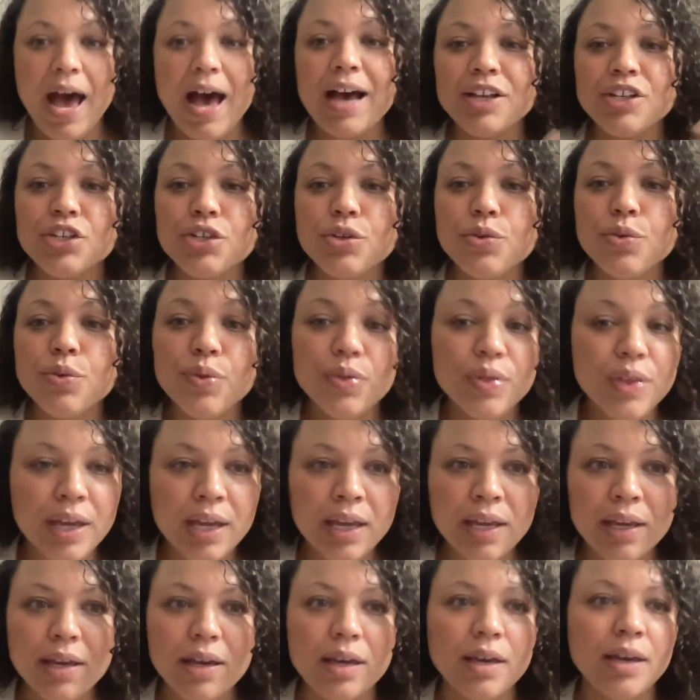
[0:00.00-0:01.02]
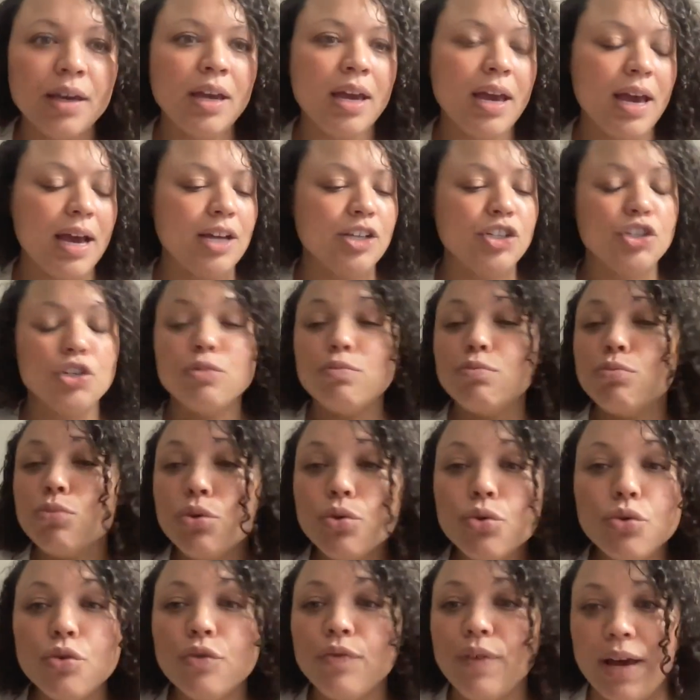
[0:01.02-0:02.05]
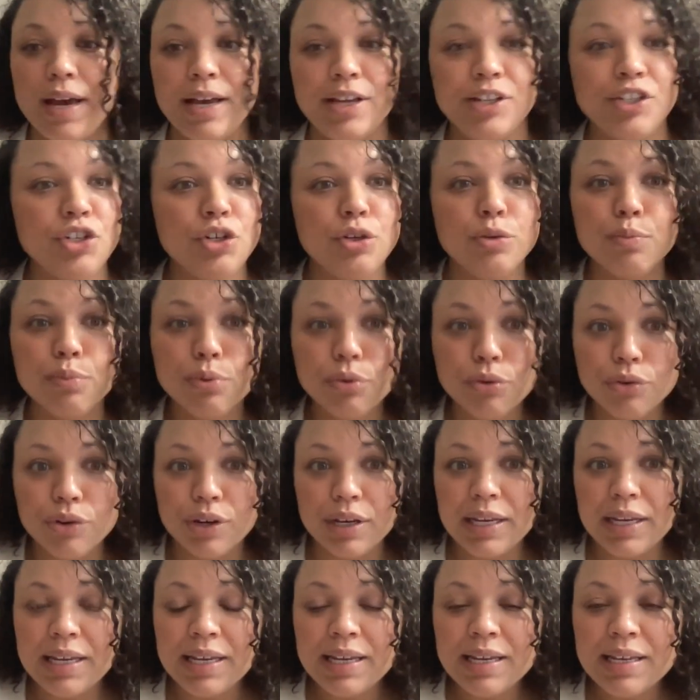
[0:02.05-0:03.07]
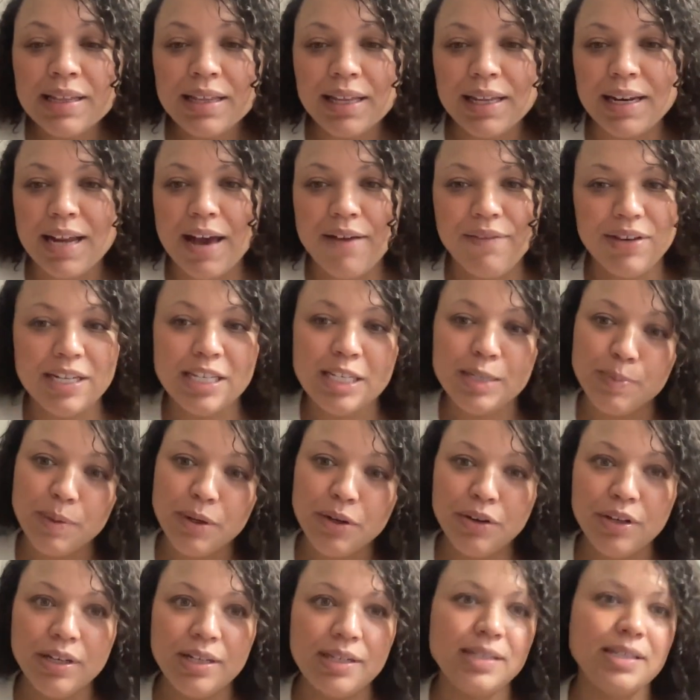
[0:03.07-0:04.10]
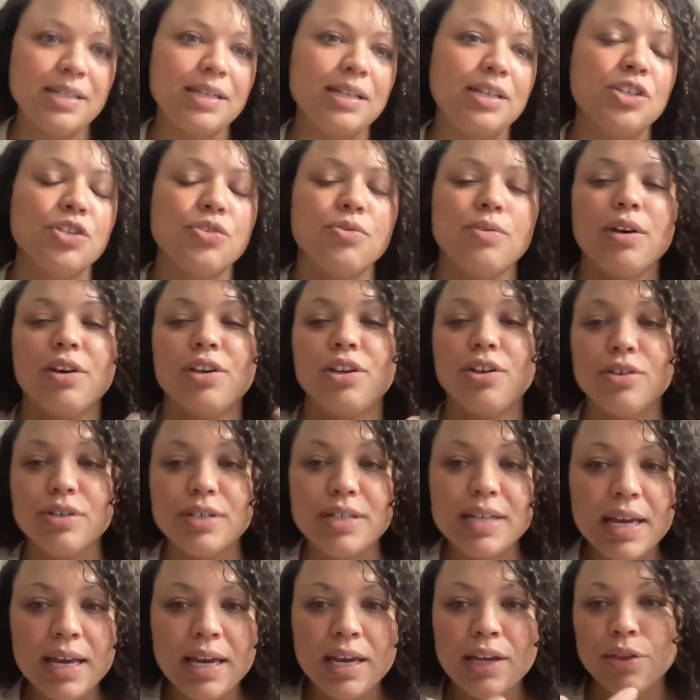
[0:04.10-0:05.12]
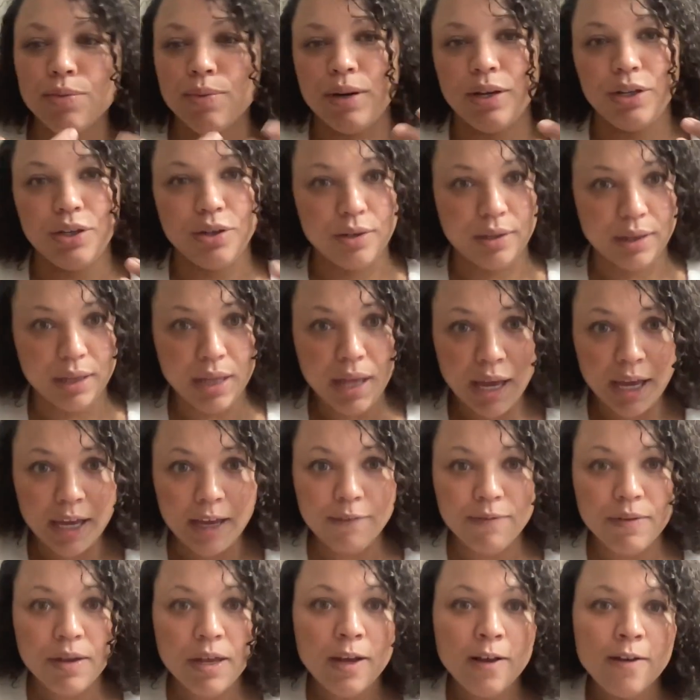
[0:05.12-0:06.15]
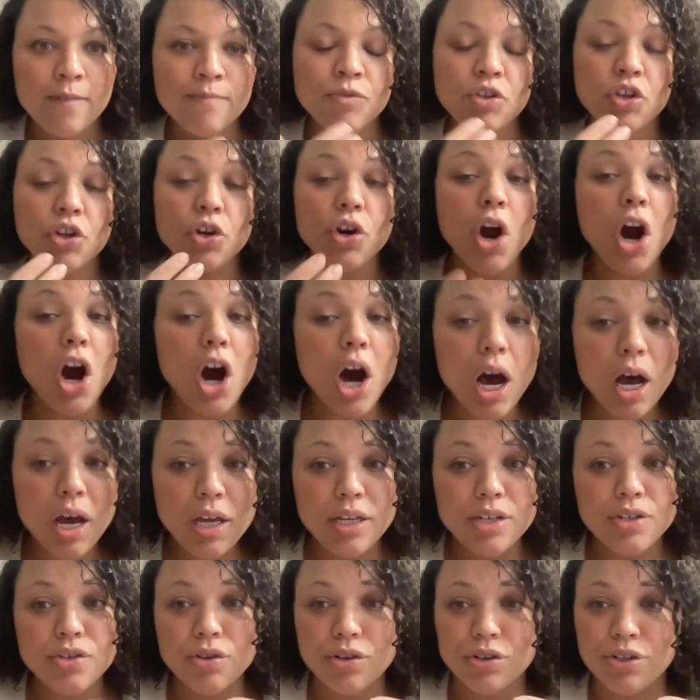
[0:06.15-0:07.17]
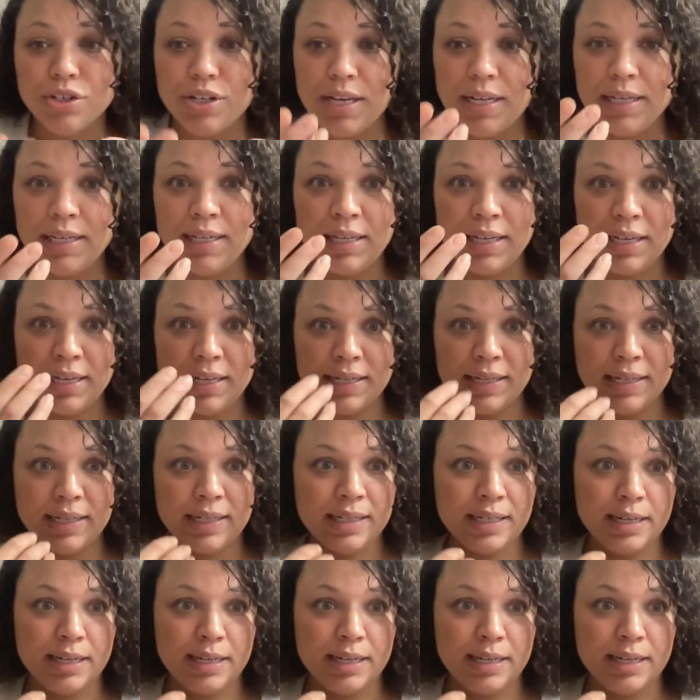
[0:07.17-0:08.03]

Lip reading: As you think, as you move, as you breathe and have experiences throughout your day, throughout your life, your eyes are taking in